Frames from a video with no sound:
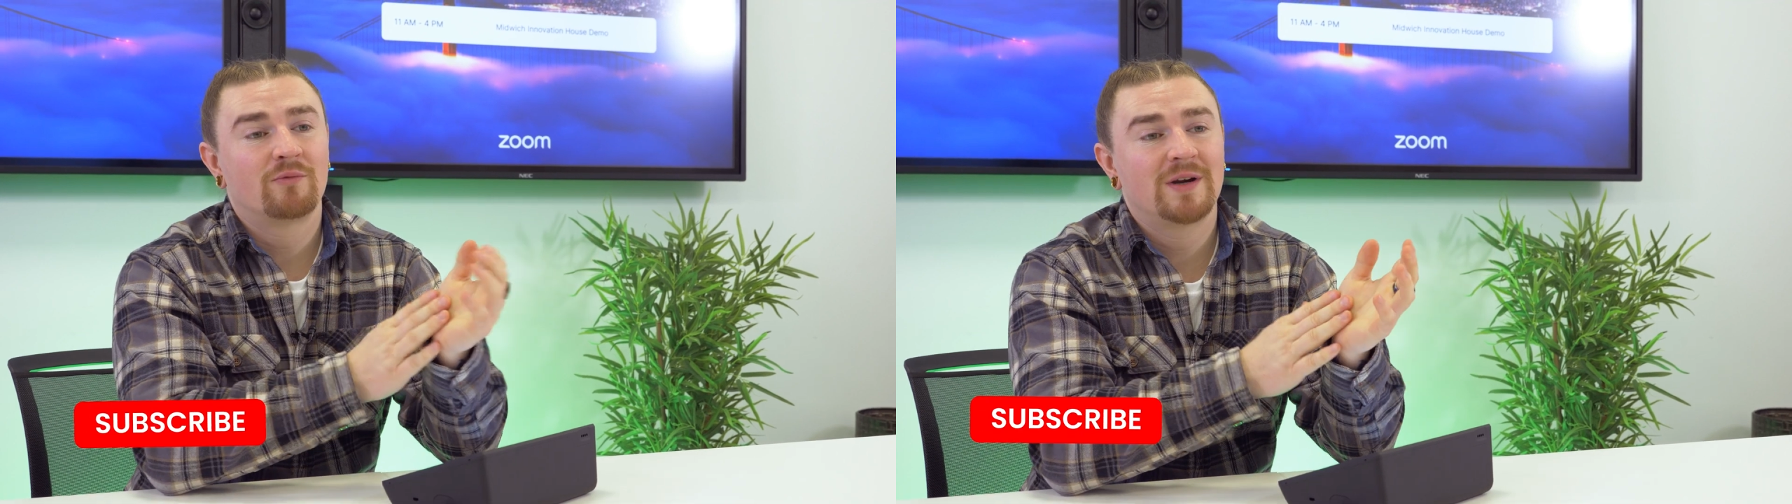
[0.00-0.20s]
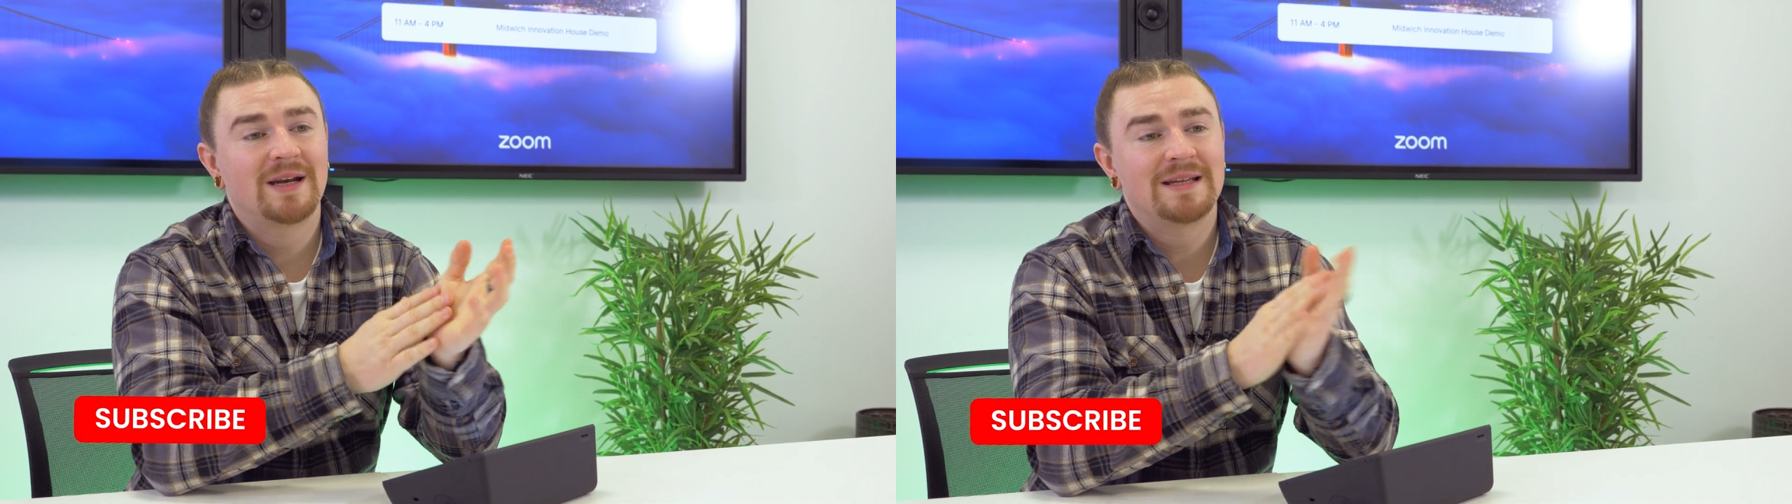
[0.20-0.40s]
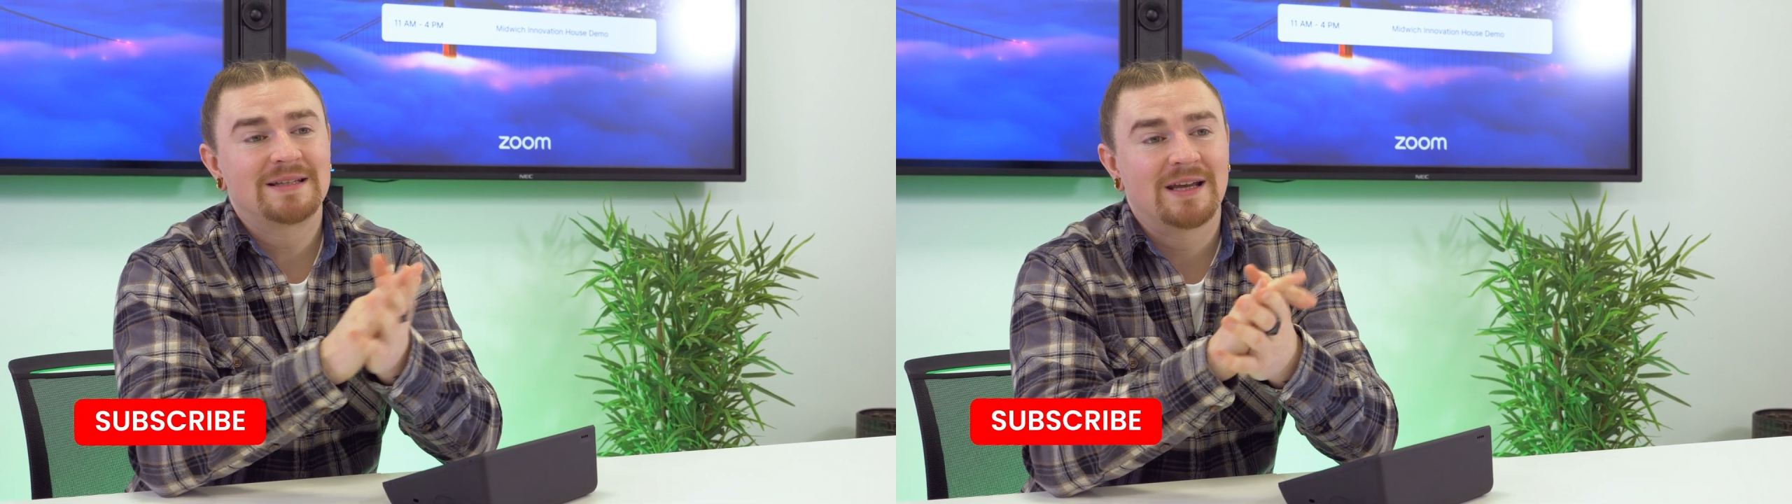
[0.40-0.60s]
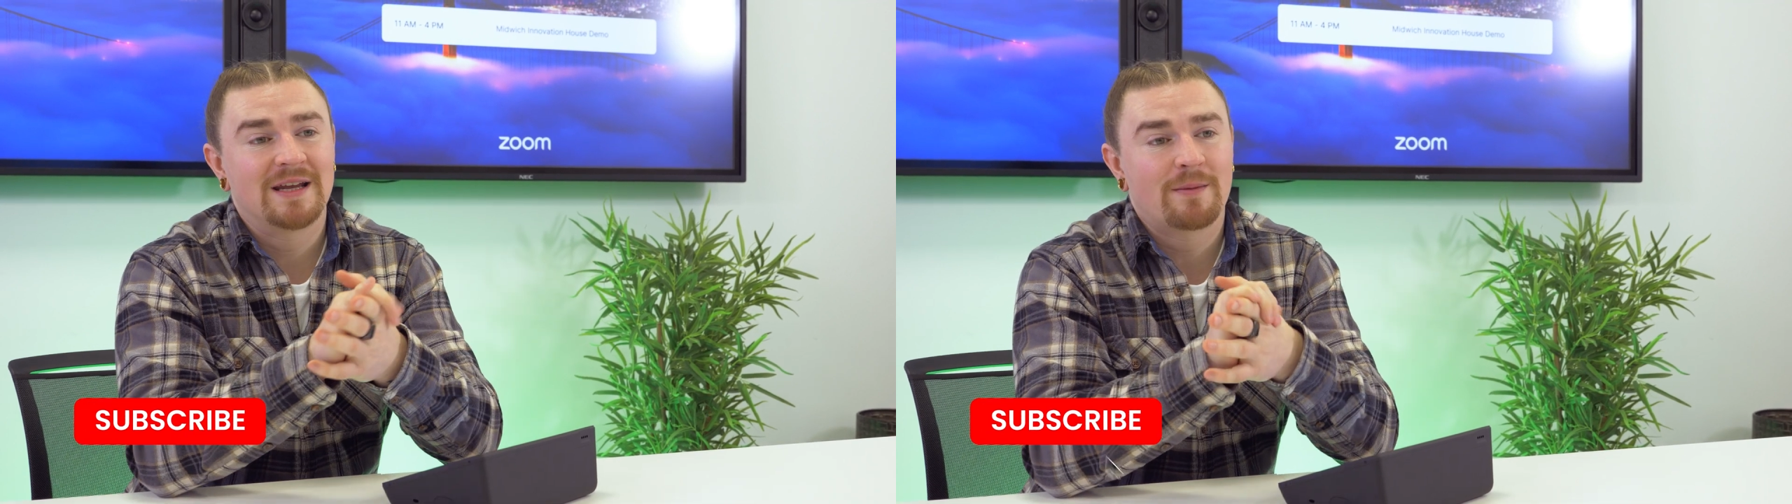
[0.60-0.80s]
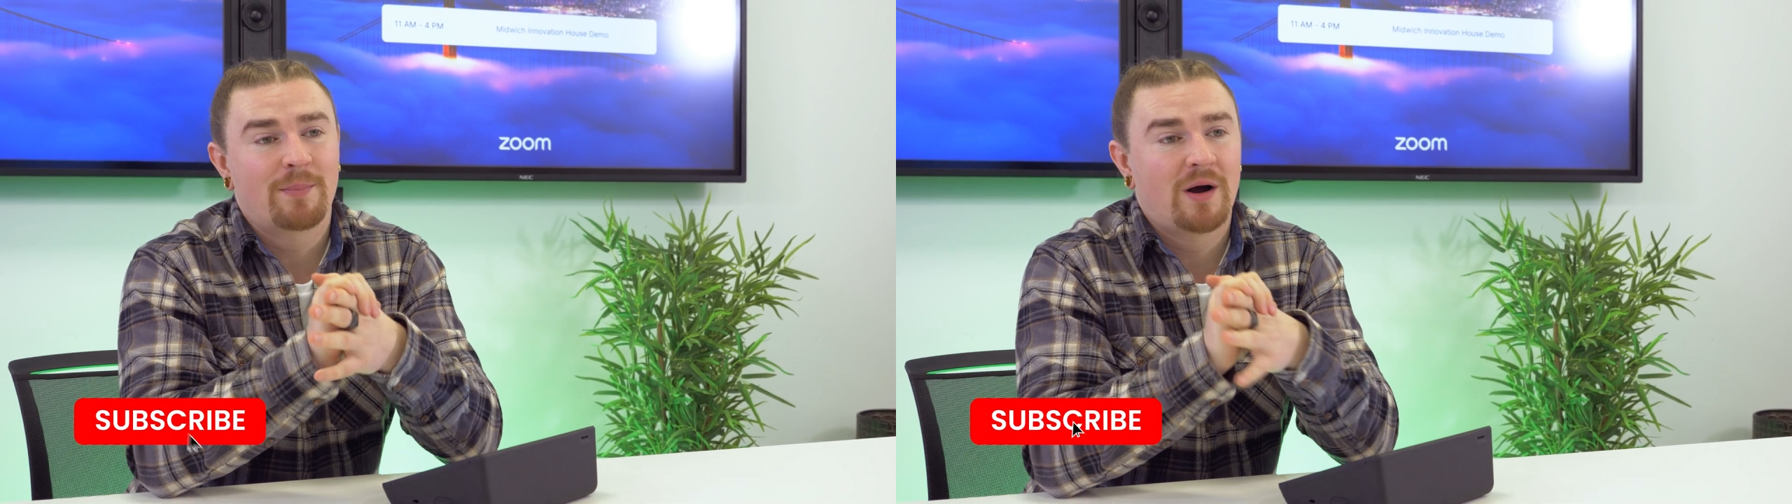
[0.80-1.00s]
really
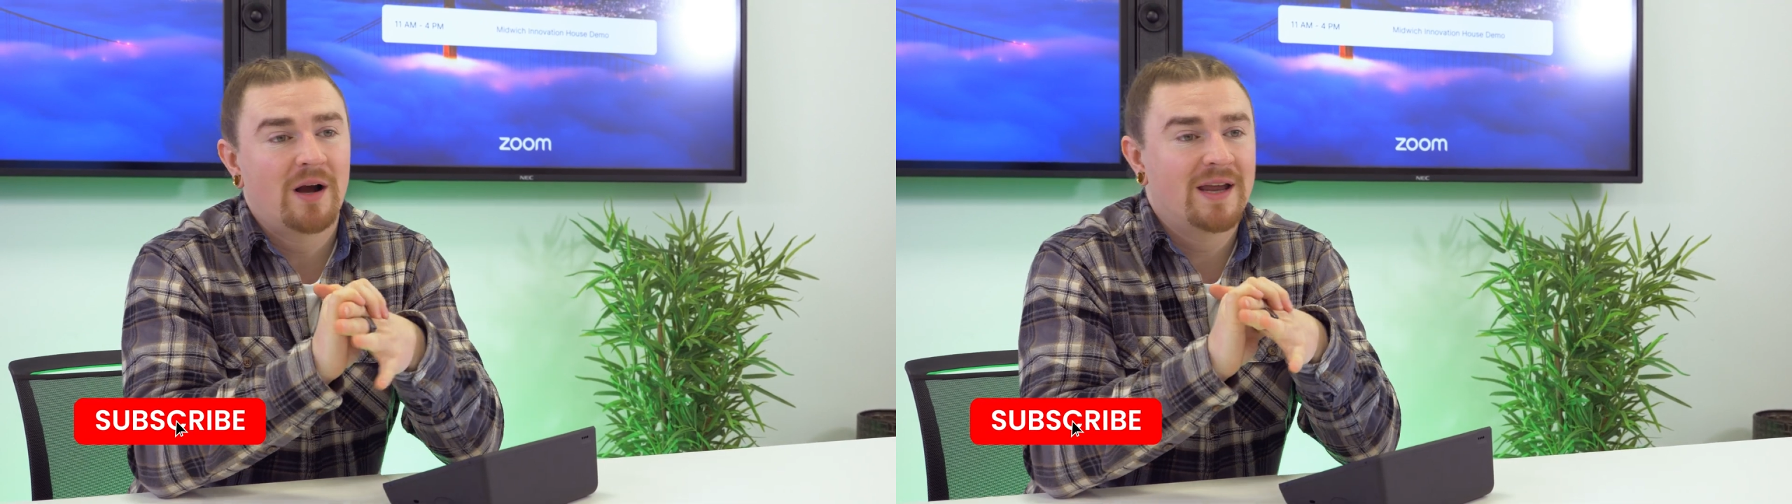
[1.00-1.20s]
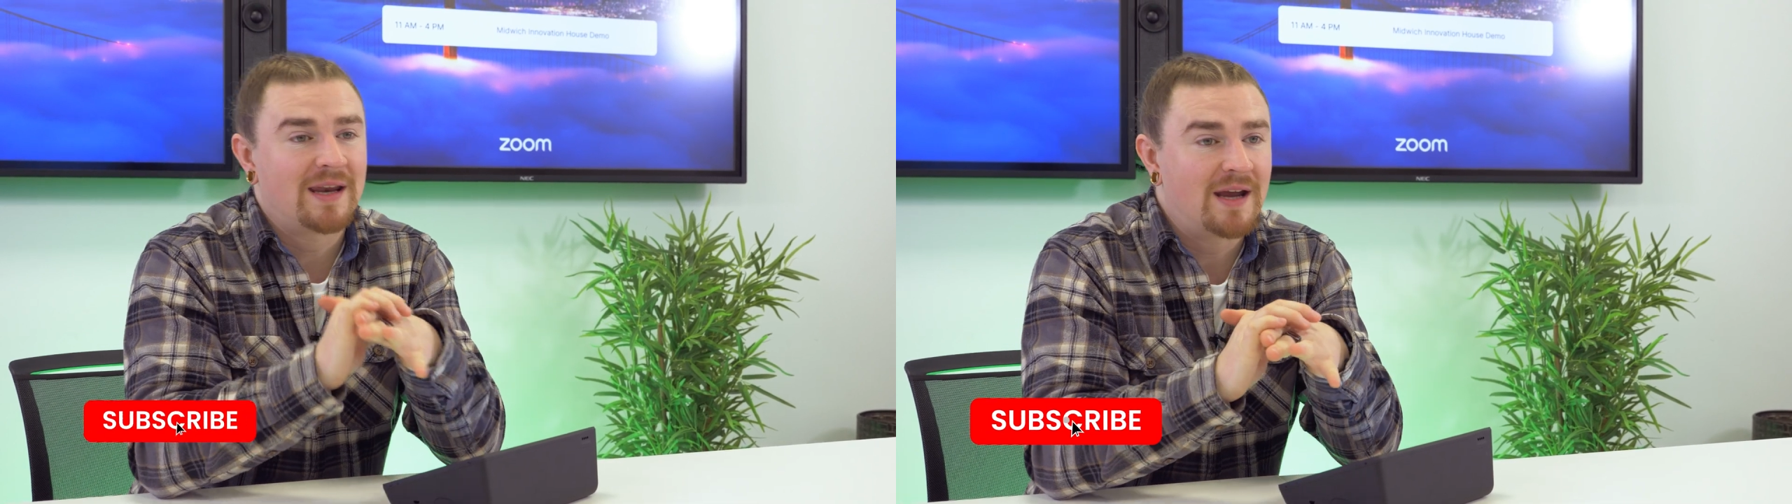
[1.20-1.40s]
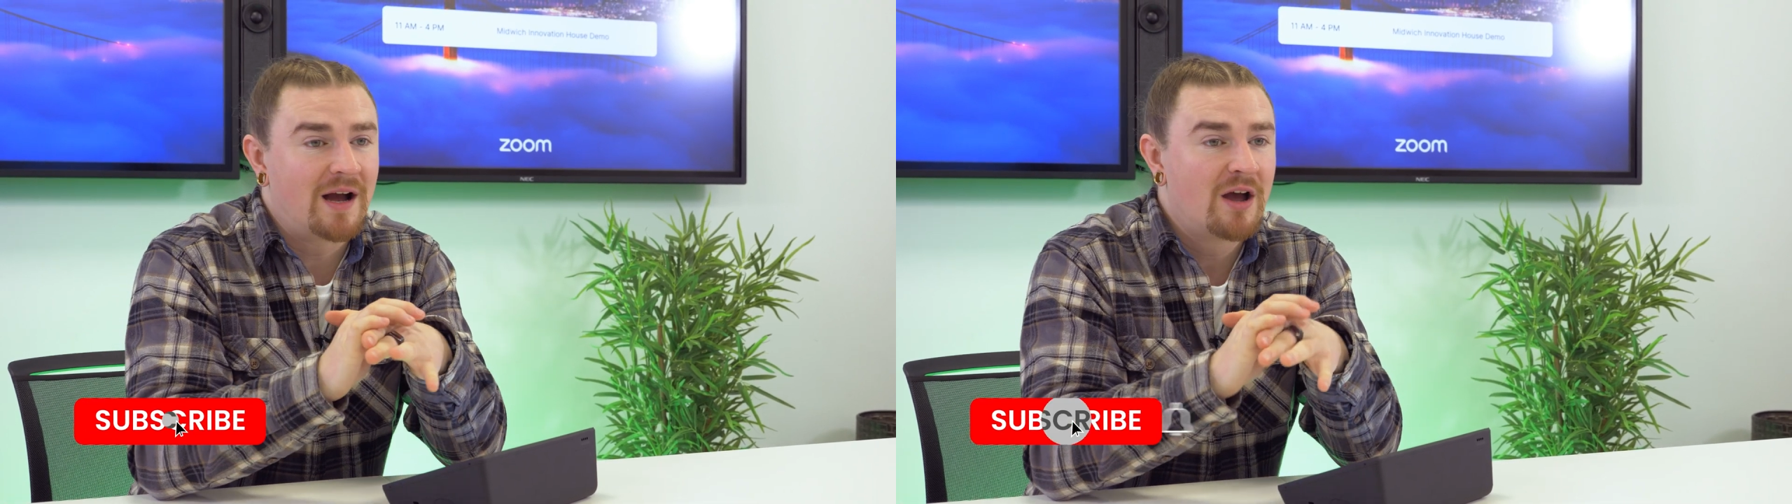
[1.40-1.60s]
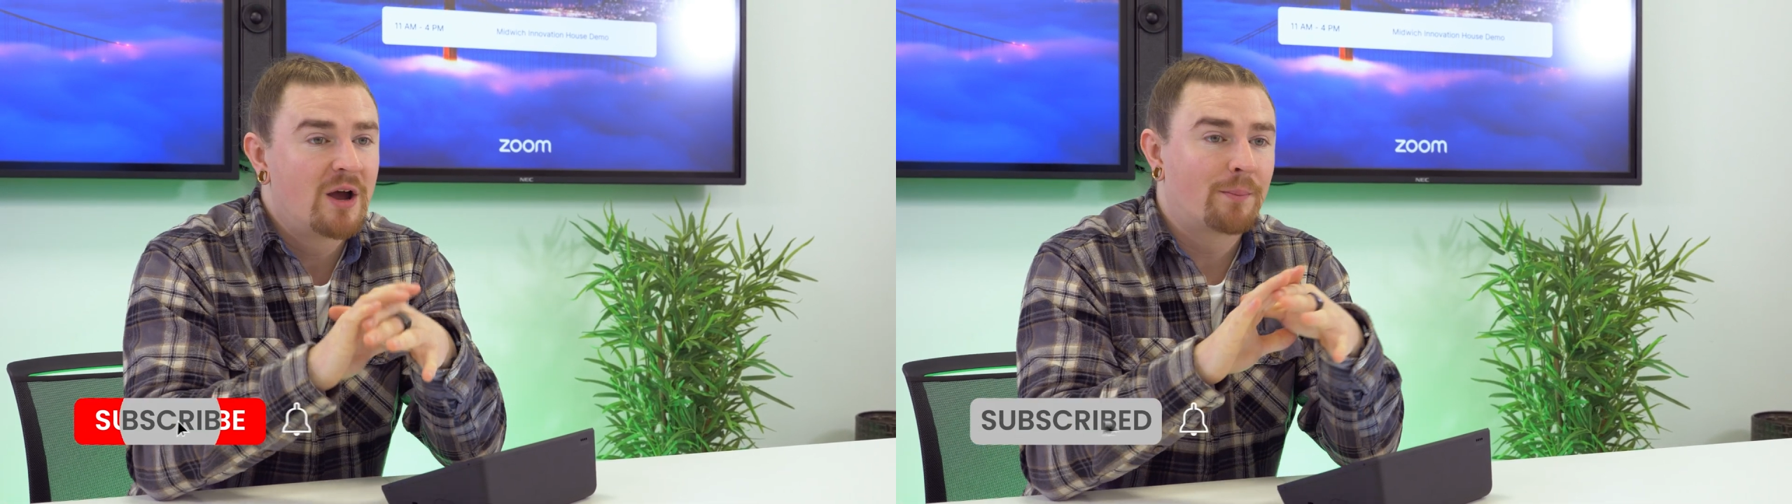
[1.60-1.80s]
did pioneer